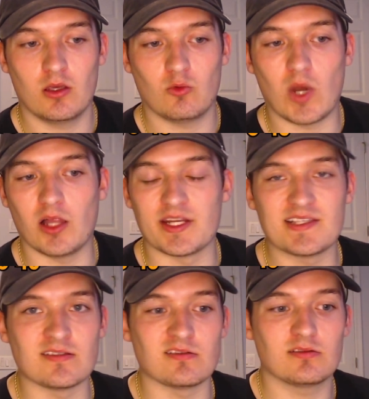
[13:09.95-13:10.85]
While it
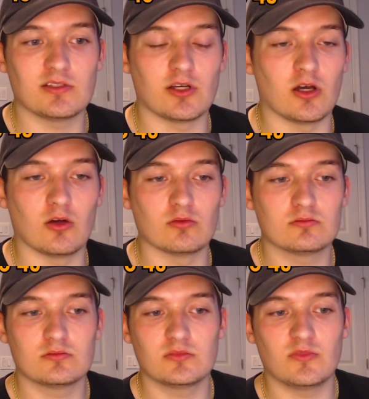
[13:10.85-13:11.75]
isn't,
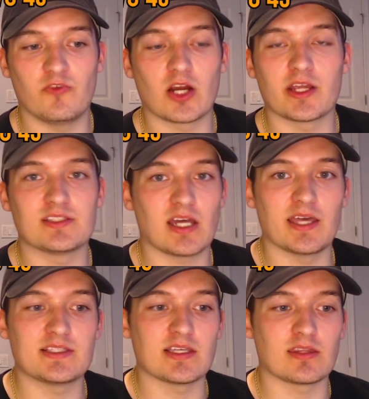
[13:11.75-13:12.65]
very enticing